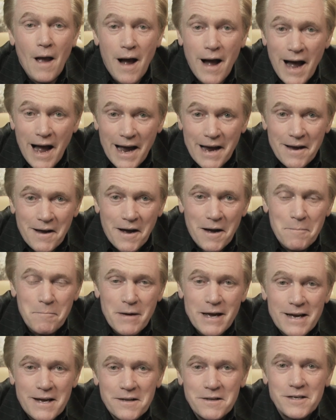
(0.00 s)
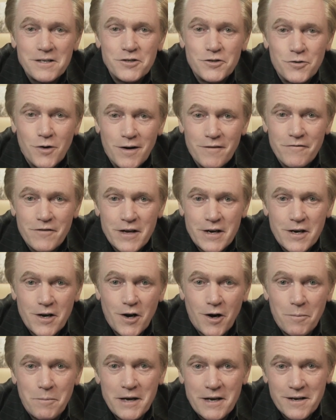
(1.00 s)
Hi, I'm making this short
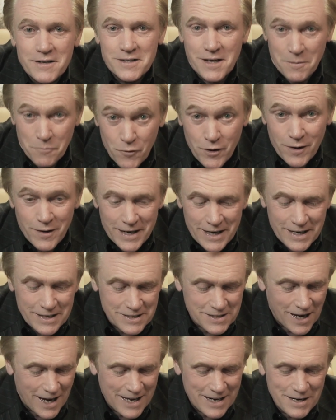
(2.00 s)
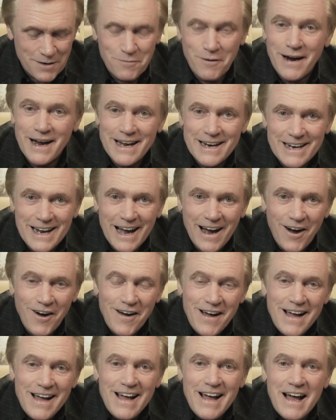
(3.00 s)
video because I'm really excited right now.
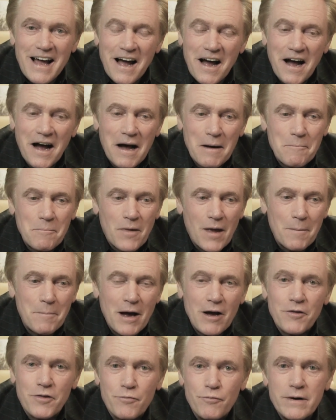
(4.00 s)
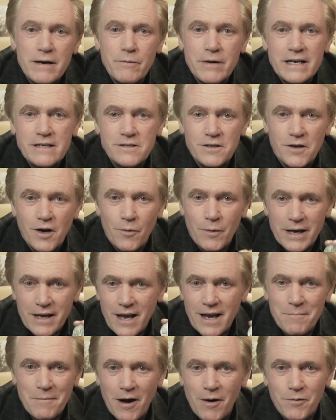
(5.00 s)
About 3 weeks ago we
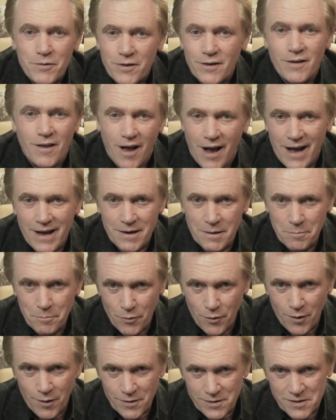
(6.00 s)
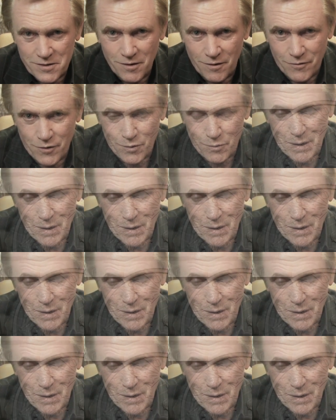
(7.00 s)
came out with the Lion and Bull Silver